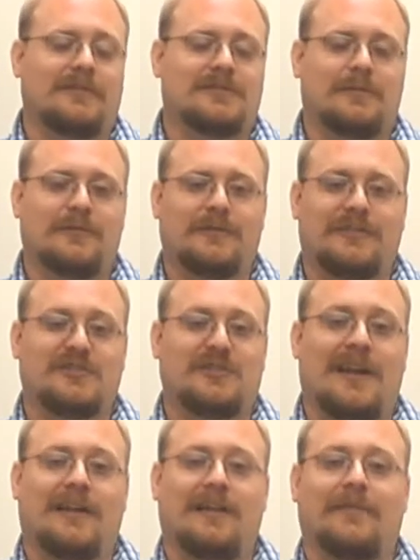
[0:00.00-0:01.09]
summer because they're
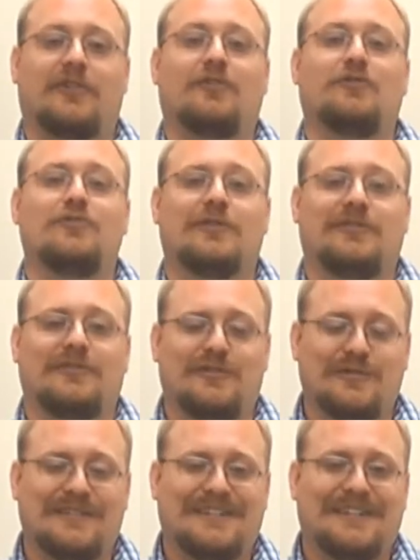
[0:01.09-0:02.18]
not going to have a clue what to do.